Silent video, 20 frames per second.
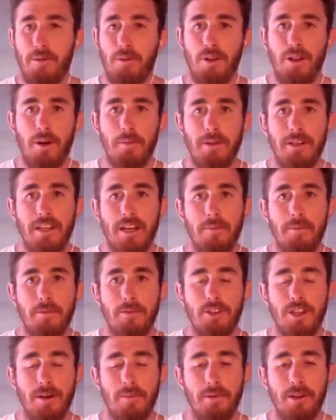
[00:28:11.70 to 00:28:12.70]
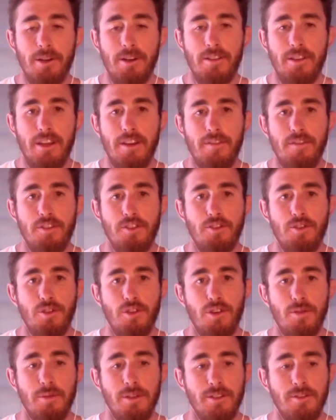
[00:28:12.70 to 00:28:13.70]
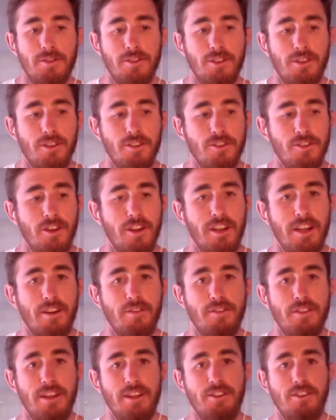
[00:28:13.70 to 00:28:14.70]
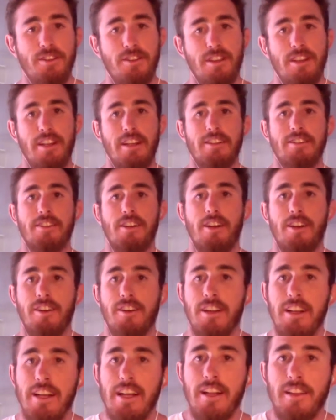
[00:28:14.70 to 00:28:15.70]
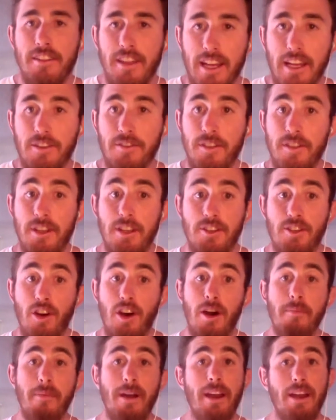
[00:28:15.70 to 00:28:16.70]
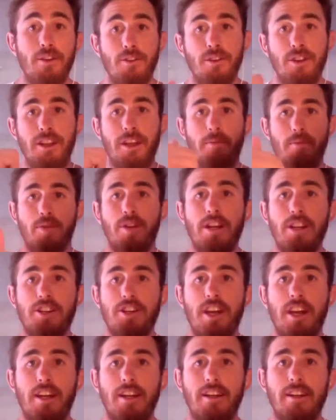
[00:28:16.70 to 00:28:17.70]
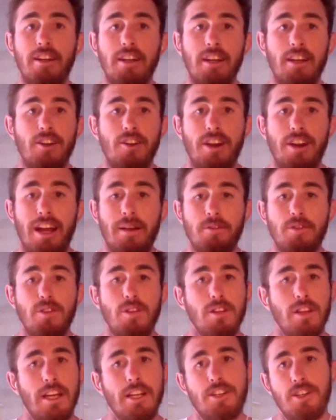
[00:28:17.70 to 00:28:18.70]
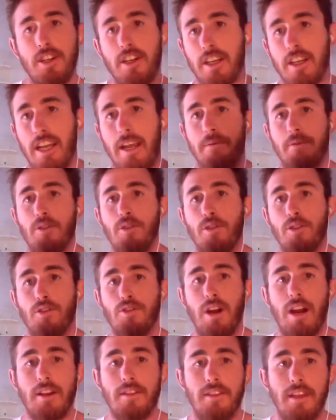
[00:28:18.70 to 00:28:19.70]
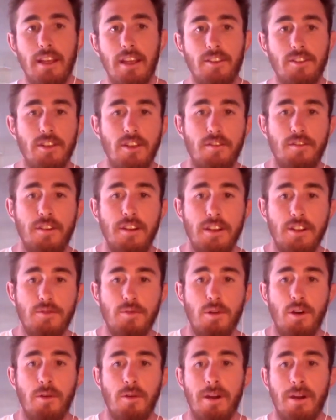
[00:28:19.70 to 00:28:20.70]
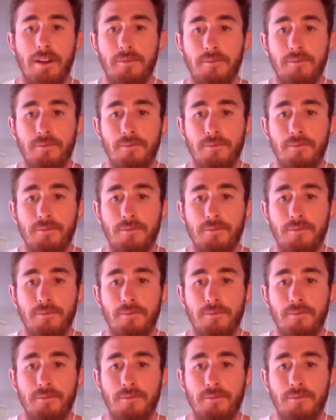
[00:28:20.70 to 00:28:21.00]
well, I'll be jumping on there for sure. I'll be signing up for that newsletter. So thanks for your time, mate. I really appreciate it. You're an absolute legend and keep doing great things in the fitness world, mate.